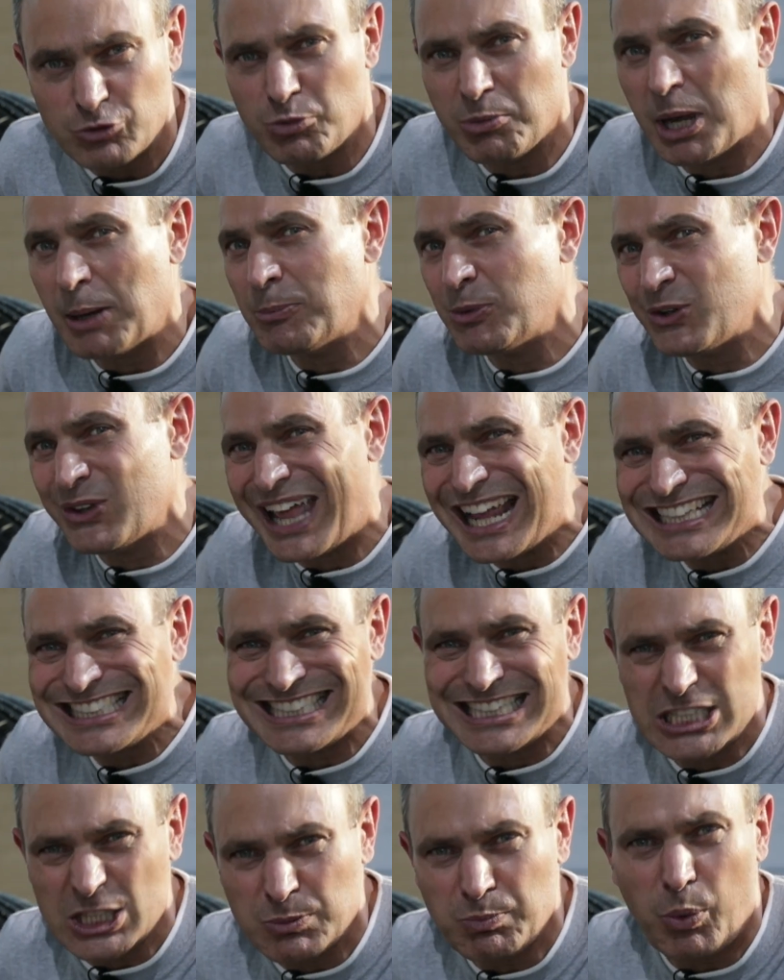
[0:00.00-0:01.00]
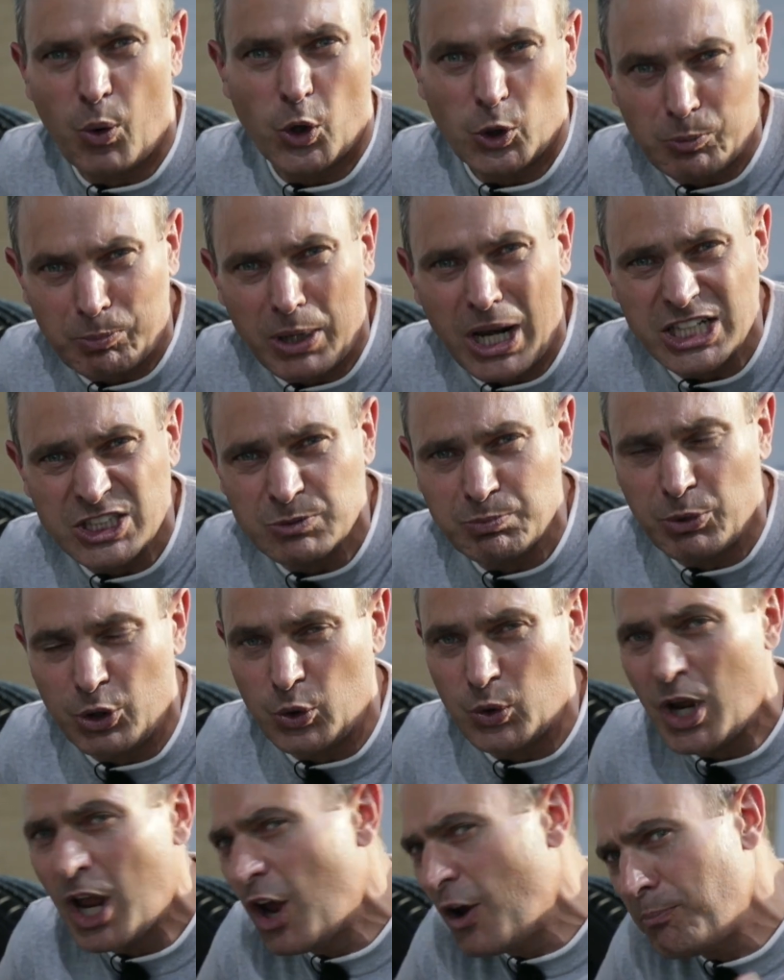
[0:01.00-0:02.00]
Remember, that's in Sport Plus
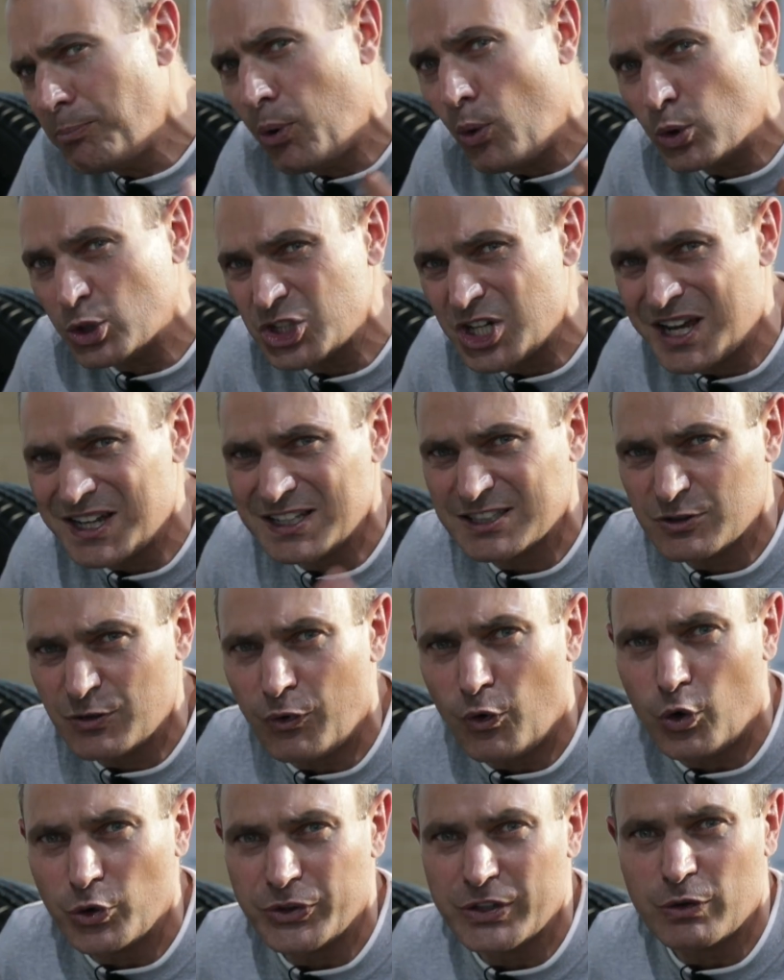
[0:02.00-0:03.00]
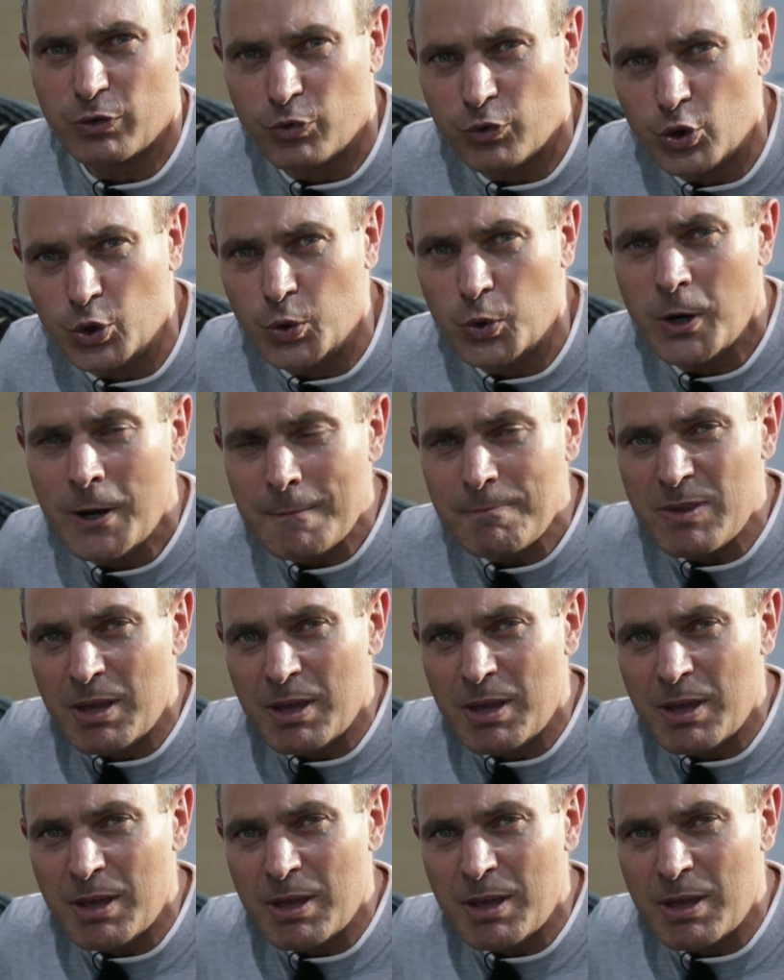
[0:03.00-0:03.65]
mode. Porsche has fought it through.